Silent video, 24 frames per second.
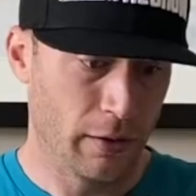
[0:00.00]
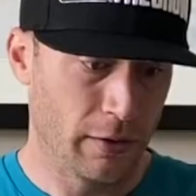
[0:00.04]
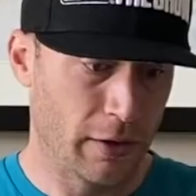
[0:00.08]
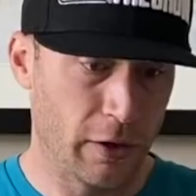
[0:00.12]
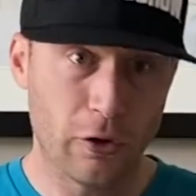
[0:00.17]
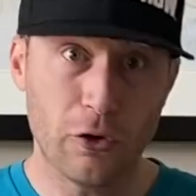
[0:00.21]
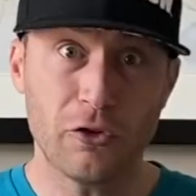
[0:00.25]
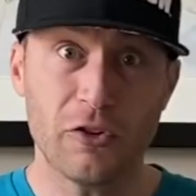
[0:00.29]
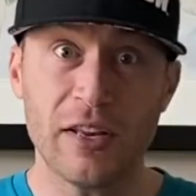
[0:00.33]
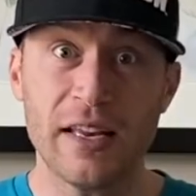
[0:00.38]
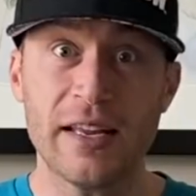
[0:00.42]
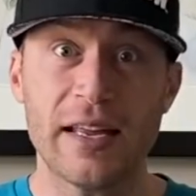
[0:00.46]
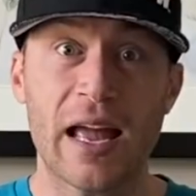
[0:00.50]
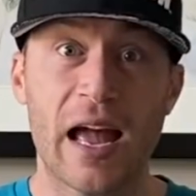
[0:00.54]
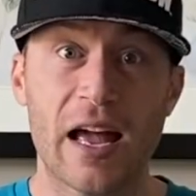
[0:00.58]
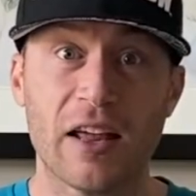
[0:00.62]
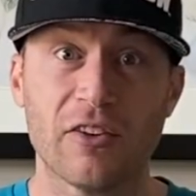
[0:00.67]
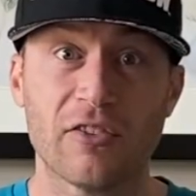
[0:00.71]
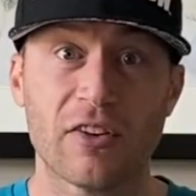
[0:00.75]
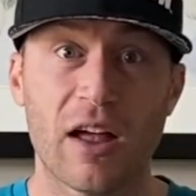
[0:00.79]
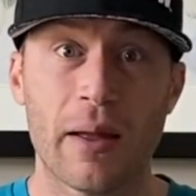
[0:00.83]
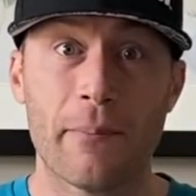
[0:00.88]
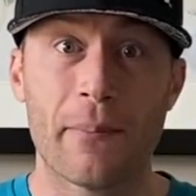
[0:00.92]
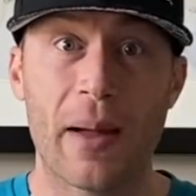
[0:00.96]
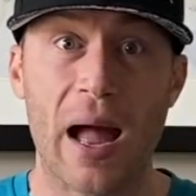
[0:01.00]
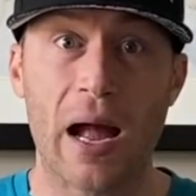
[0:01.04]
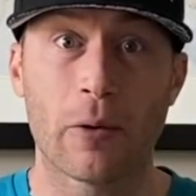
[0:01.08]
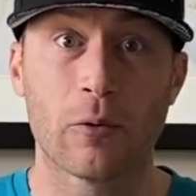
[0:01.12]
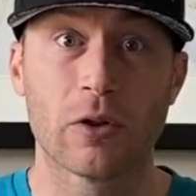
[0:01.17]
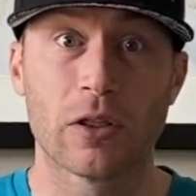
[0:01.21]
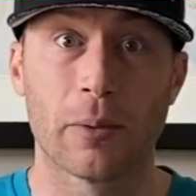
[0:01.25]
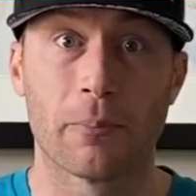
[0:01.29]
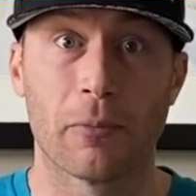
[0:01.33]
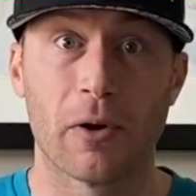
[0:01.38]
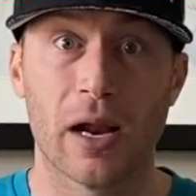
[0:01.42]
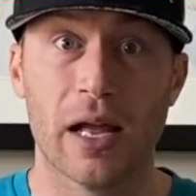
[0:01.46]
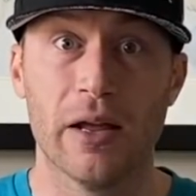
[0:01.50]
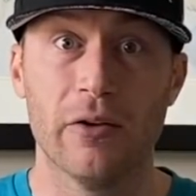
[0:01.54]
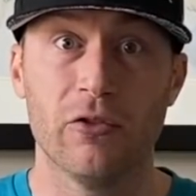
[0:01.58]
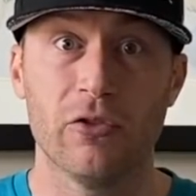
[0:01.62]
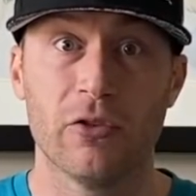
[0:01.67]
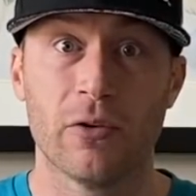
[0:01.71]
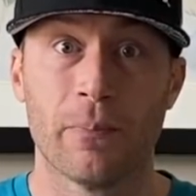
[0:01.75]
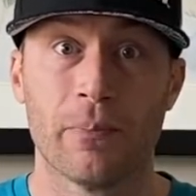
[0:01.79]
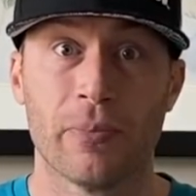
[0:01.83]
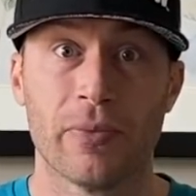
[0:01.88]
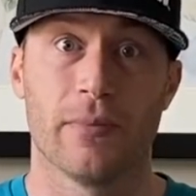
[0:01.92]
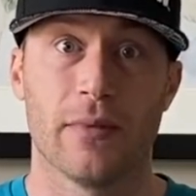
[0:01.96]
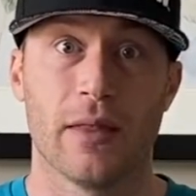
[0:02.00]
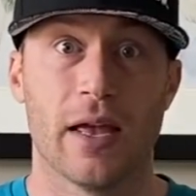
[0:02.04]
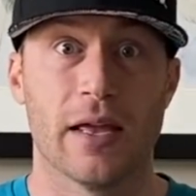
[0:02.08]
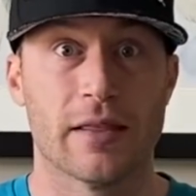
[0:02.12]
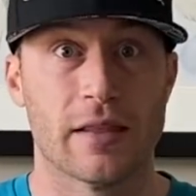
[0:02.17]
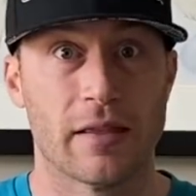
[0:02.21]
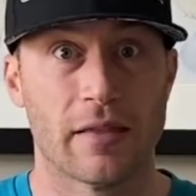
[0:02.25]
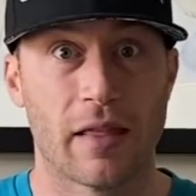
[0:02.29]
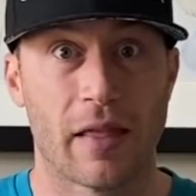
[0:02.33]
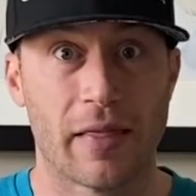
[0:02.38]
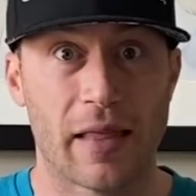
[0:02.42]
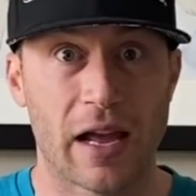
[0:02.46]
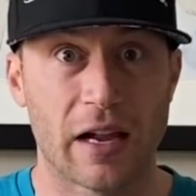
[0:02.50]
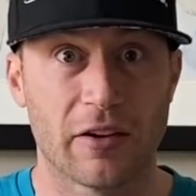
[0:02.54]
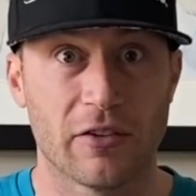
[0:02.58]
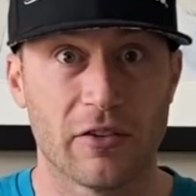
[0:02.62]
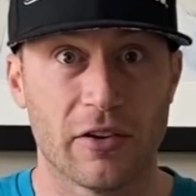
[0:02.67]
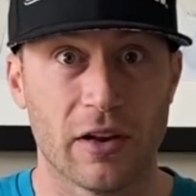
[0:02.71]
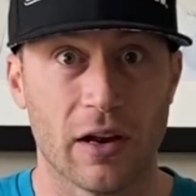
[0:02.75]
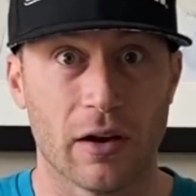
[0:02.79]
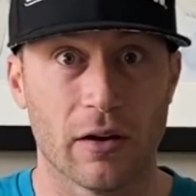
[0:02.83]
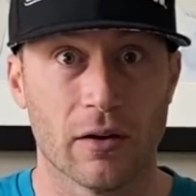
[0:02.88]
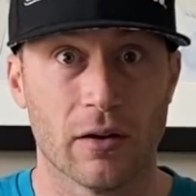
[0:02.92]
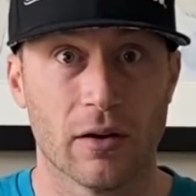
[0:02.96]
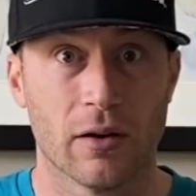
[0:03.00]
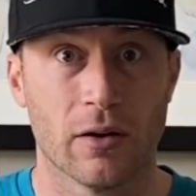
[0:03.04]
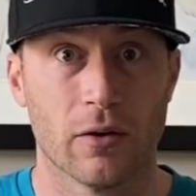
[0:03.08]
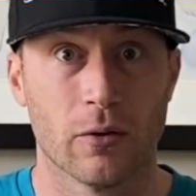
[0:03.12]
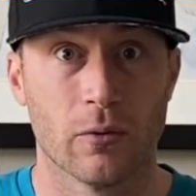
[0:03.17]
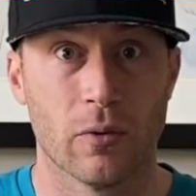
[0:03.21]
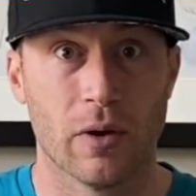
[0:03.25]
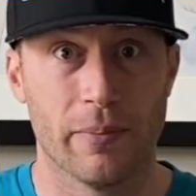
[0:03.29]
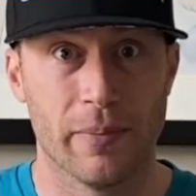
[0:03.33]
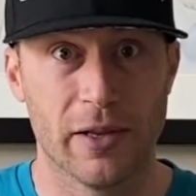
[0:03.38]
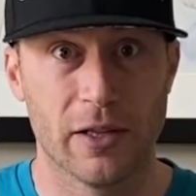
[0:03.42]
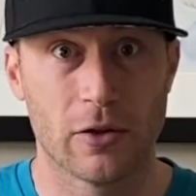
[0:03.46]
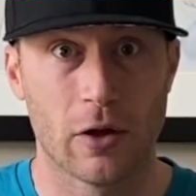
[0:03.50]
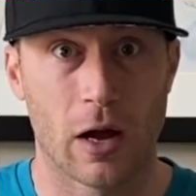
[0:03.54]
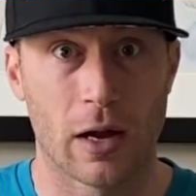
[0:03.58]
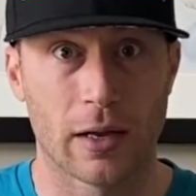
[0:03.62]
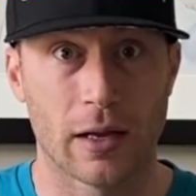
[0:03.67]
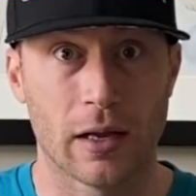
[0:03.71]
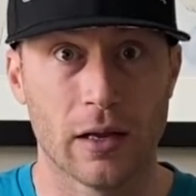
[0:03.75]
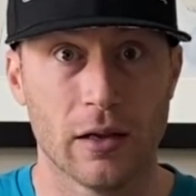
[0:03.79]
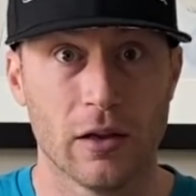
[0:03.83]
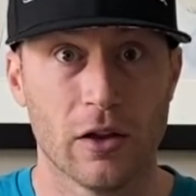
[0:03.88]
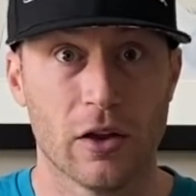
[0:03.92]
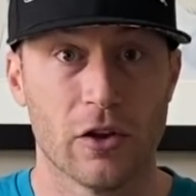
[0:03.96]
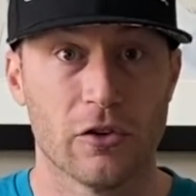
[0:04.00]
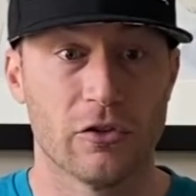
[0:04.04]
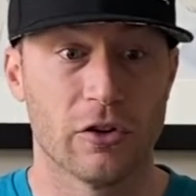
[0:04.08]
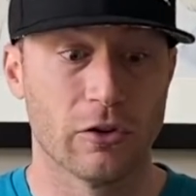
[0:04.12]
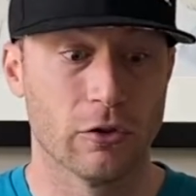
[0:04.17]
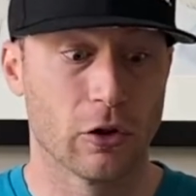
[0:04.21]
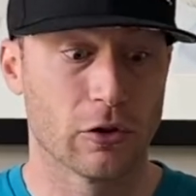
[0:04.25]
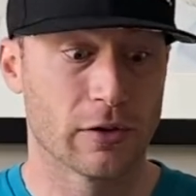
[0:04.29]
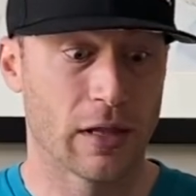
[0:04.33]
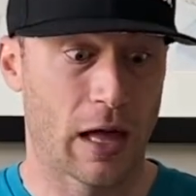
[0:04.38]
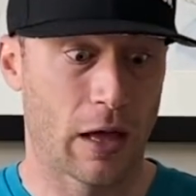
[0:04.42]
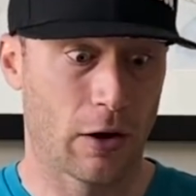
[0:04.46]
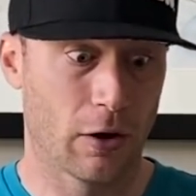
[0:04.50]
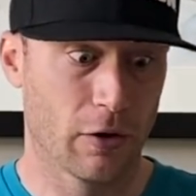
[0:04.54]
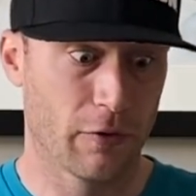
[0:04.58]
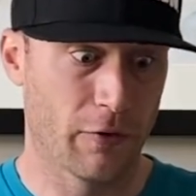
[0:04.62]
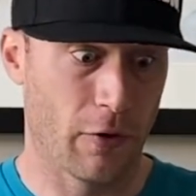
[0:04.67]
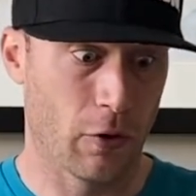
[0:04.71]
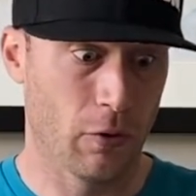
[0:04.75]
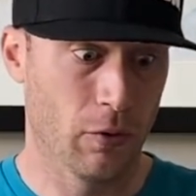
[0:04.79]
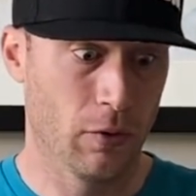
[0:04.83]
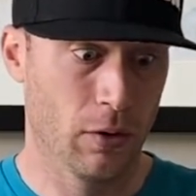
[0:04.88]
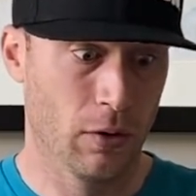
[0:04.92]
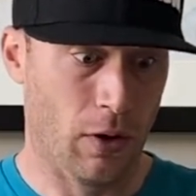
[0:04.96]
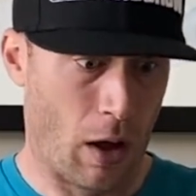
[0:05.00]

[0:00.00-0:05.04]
"Did you see Kaz sign back with the Braves?" And then the next year, we'd be talking, she'd look down at her phone,